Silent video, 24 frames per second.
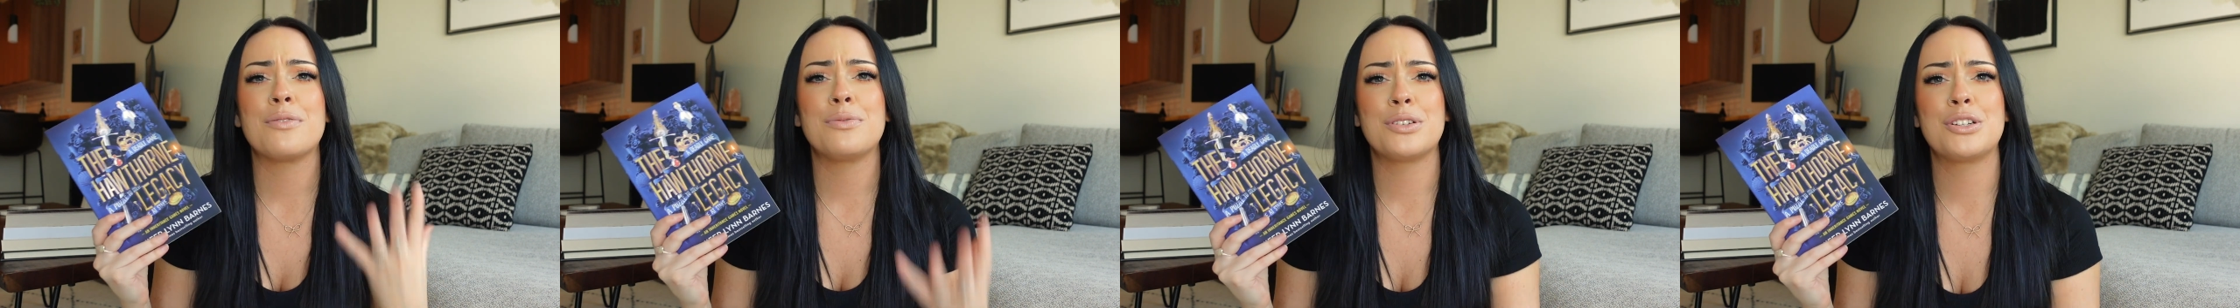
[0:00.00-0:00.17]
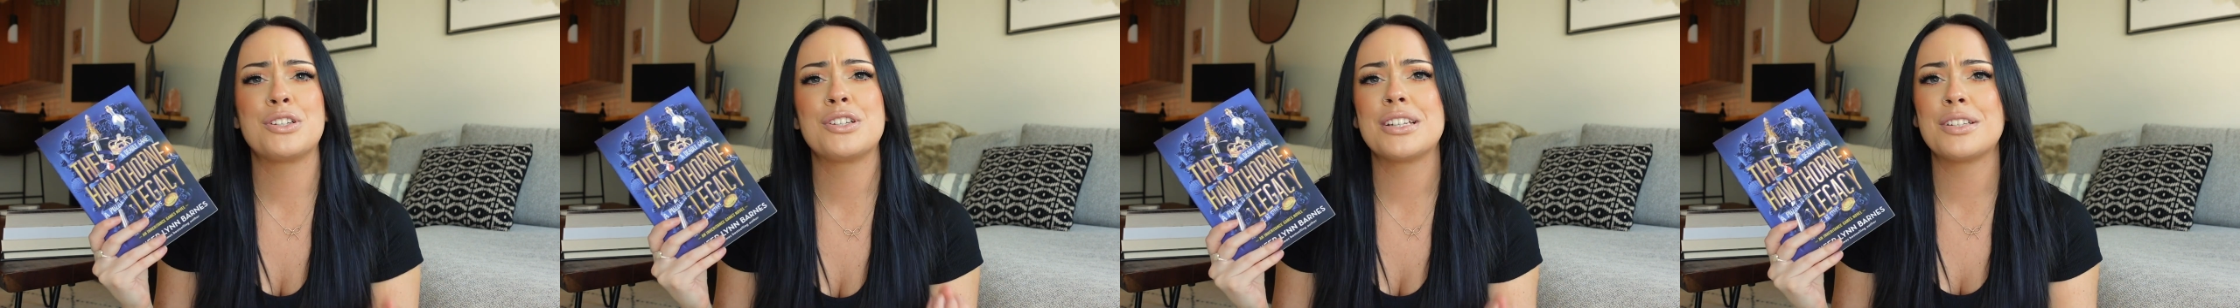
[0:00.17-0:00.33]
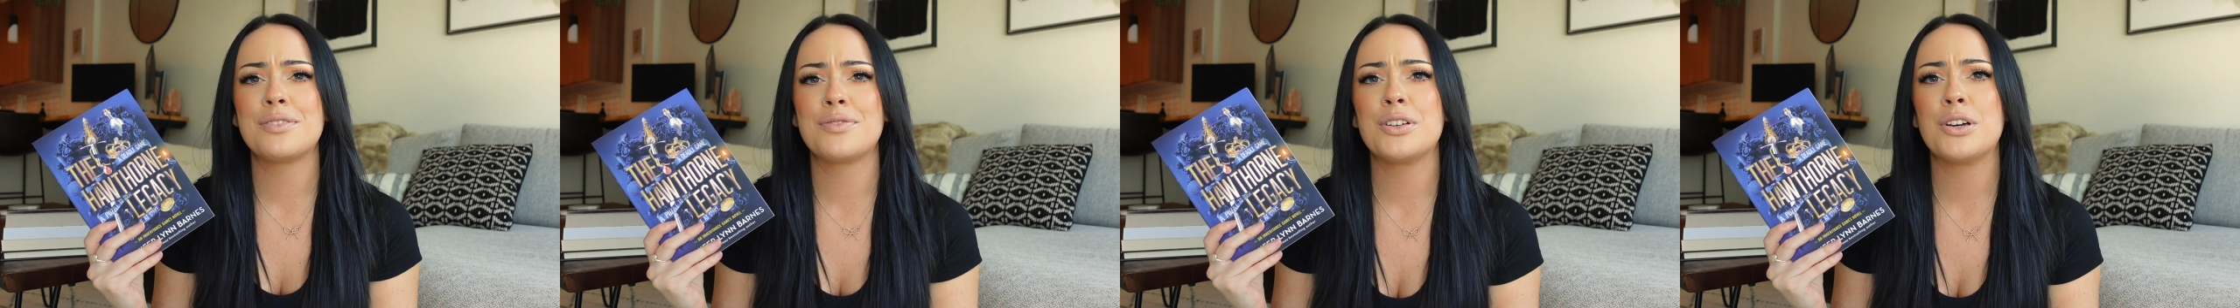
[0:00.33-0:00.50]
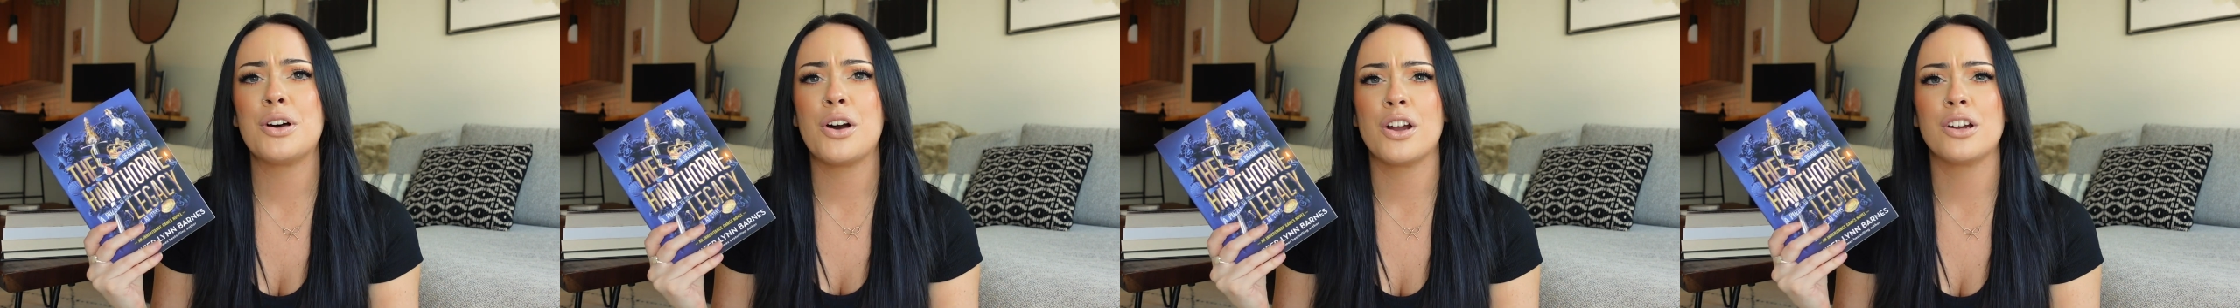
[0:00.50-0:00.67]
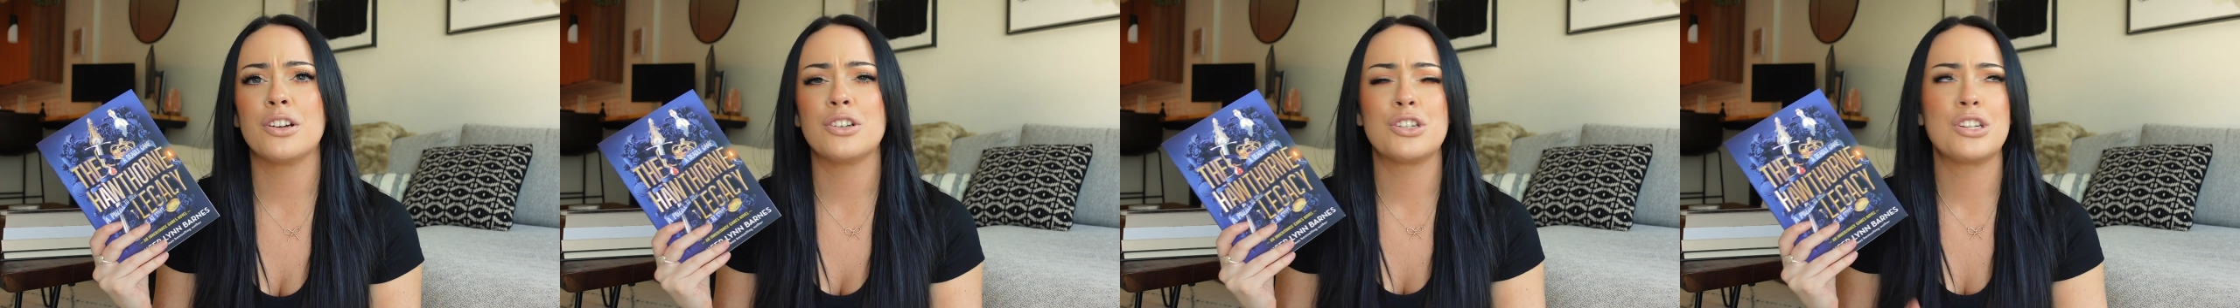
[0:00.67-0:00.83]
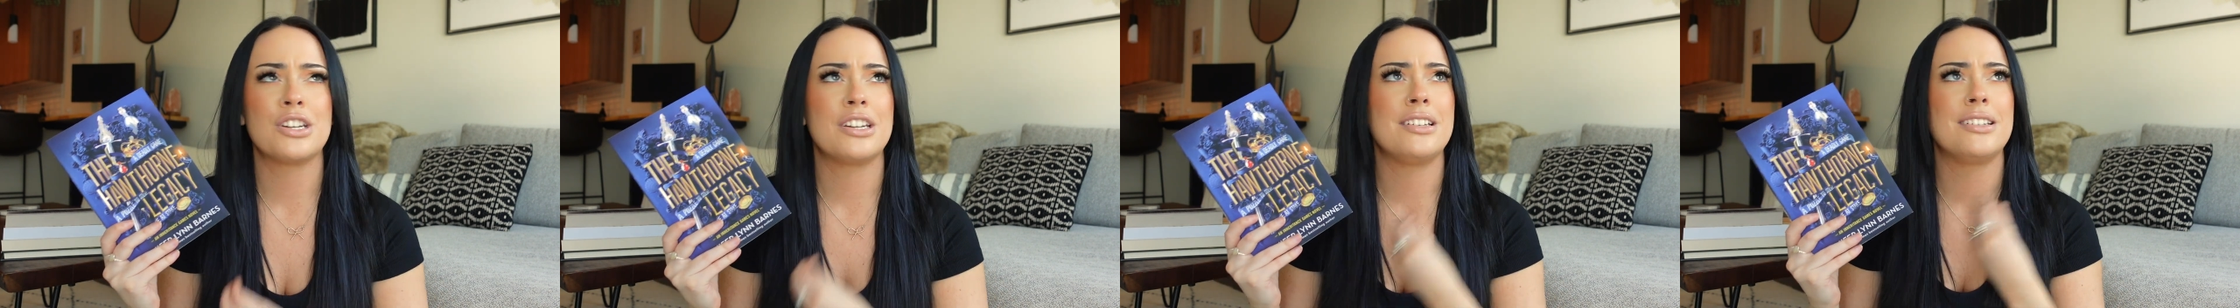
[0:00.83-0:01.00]
which does feel
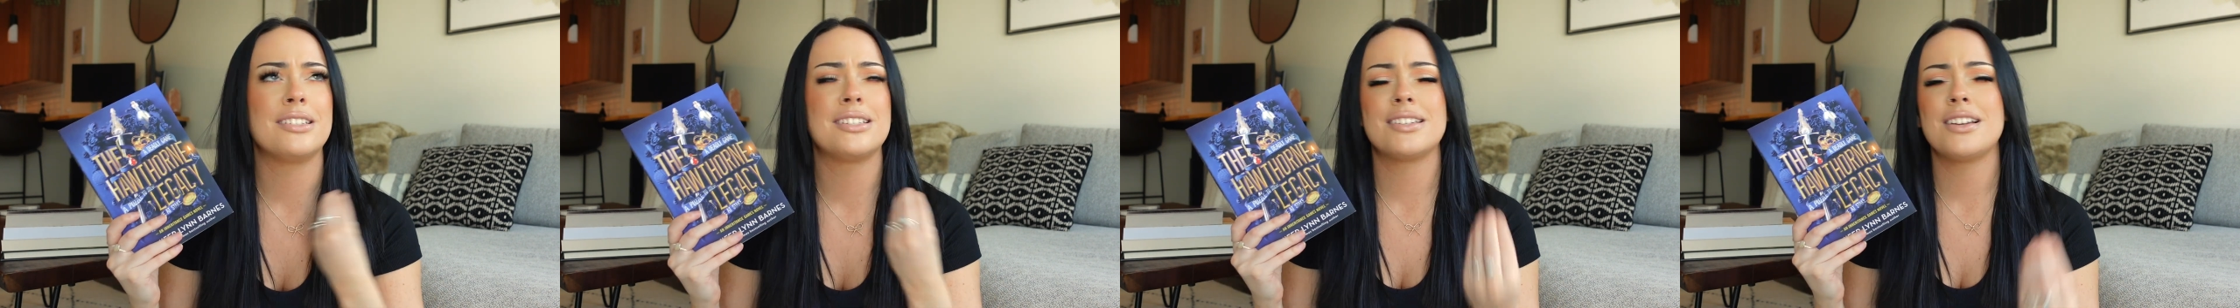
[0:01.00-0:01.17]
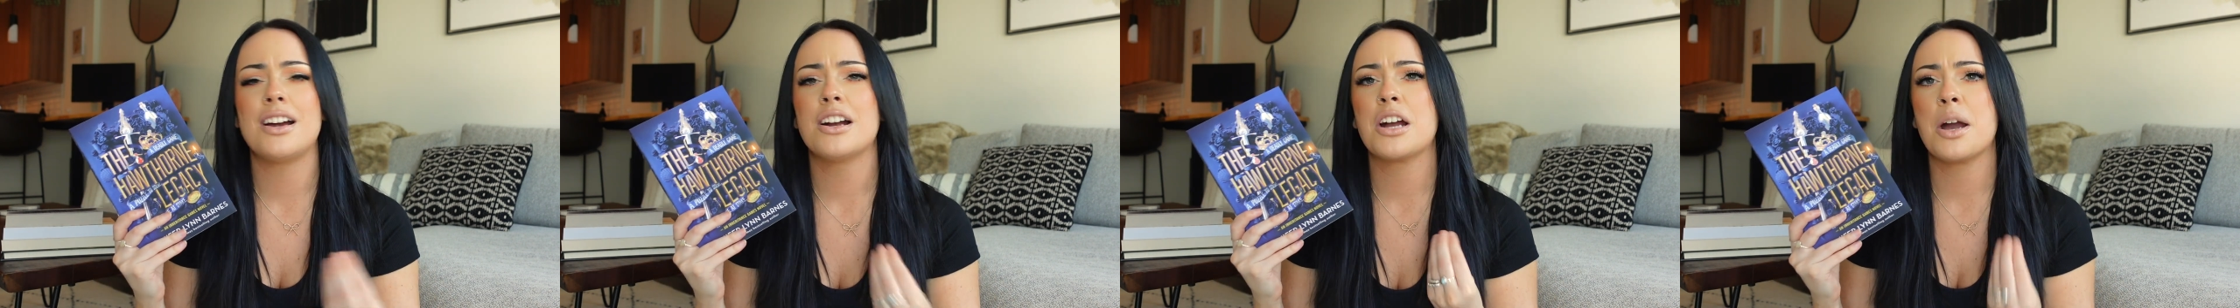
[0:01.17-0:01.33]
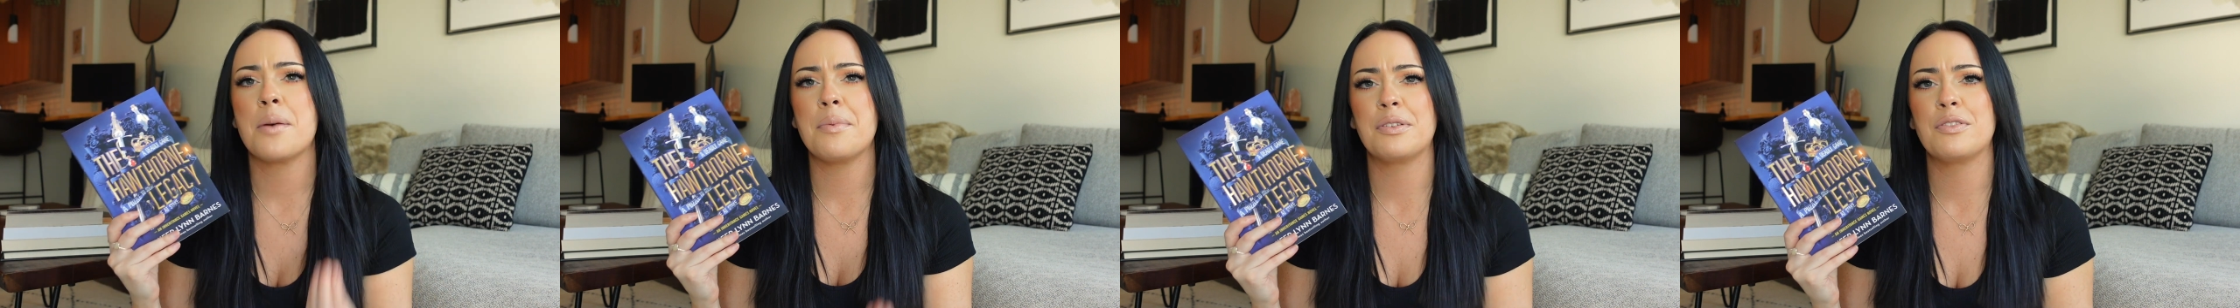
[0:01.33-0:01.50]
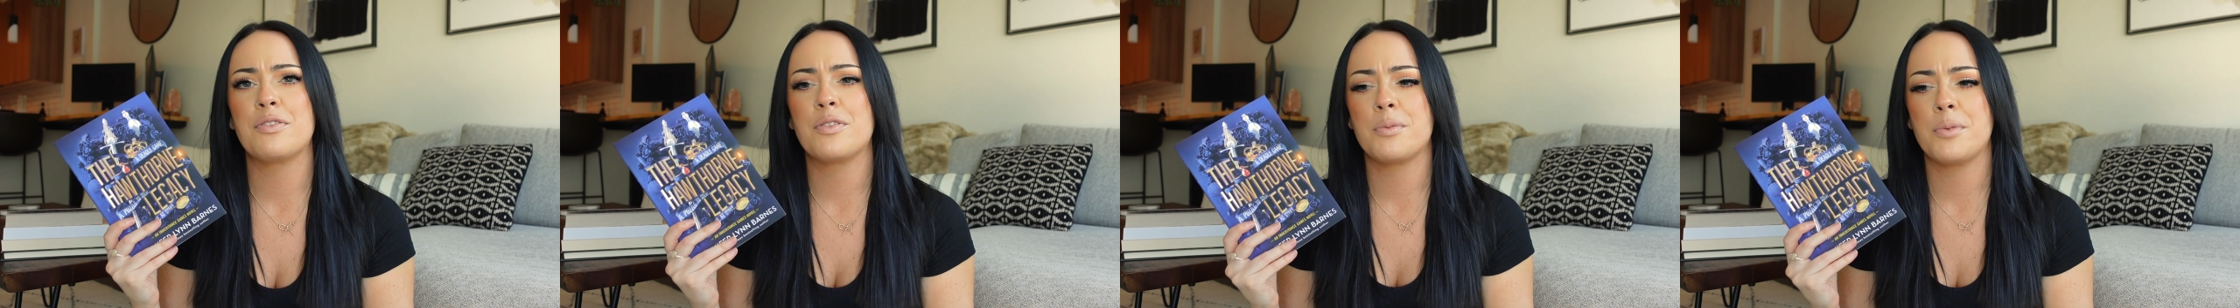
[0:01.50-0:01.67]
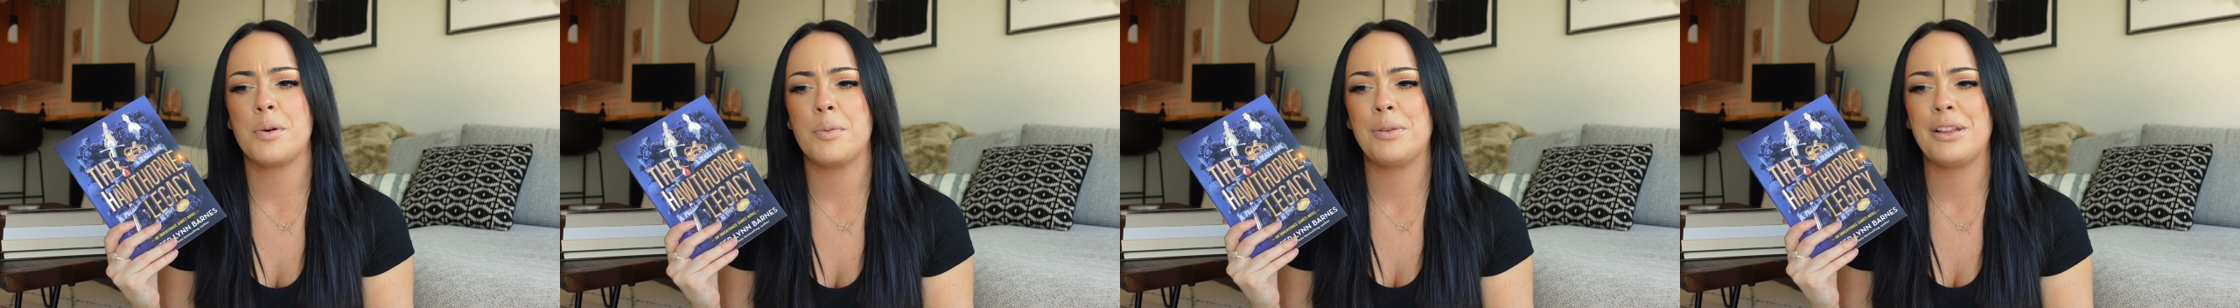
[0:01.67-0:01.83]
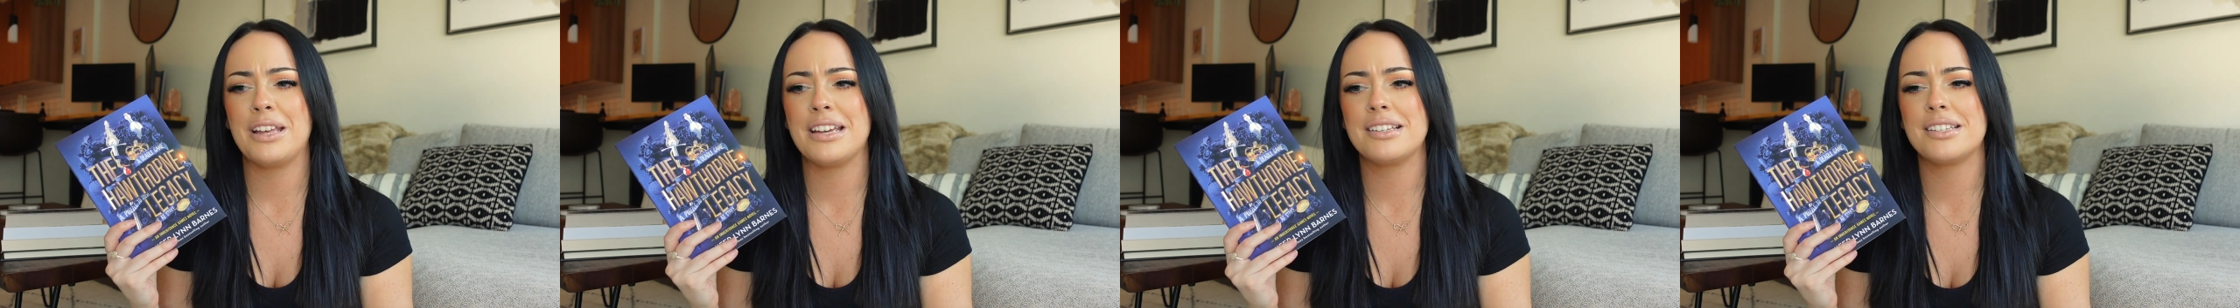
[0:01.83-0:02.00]
harsh and it's not coming from a
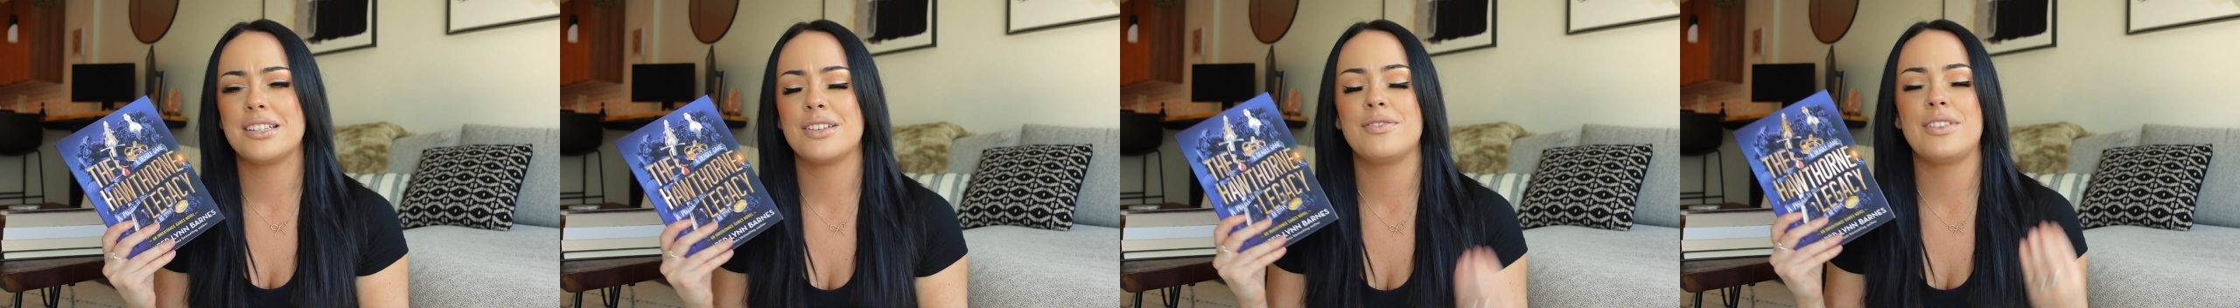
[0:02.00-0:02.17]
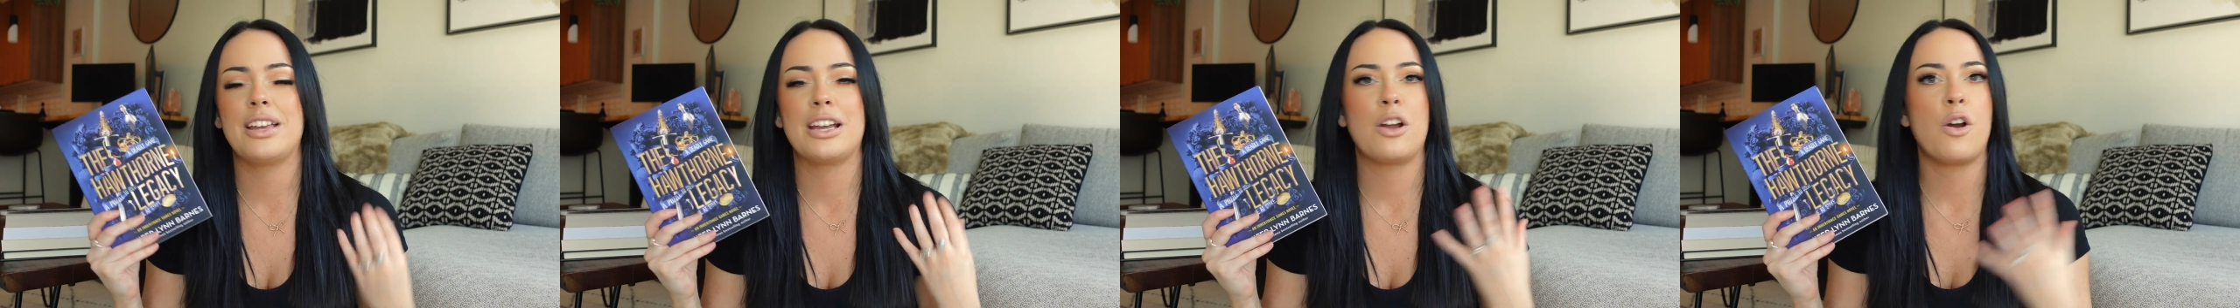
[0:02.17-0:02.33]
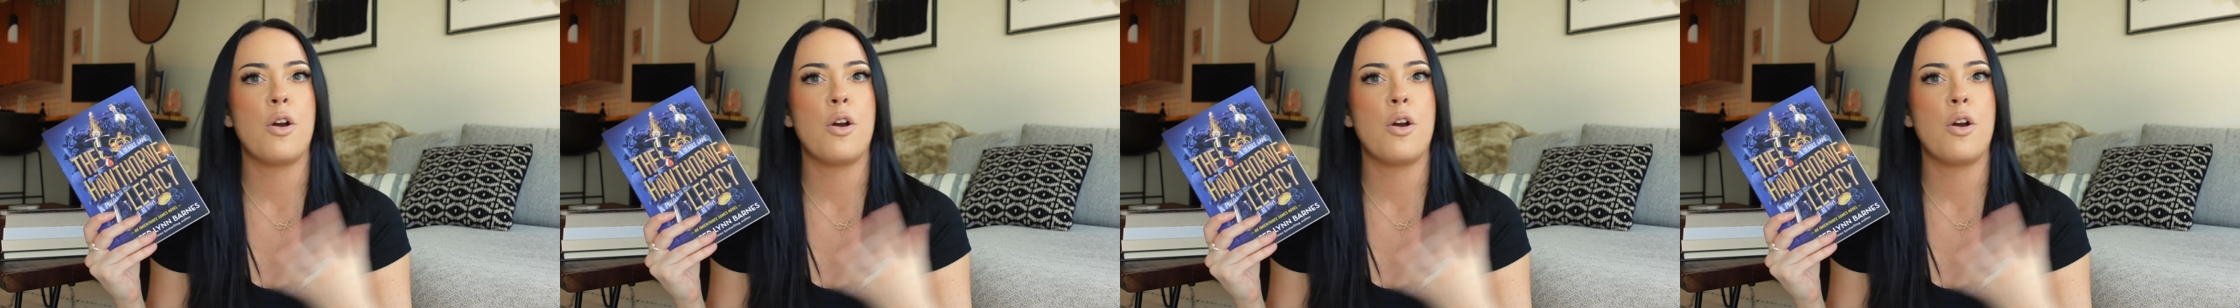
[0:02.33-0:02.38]
place of like,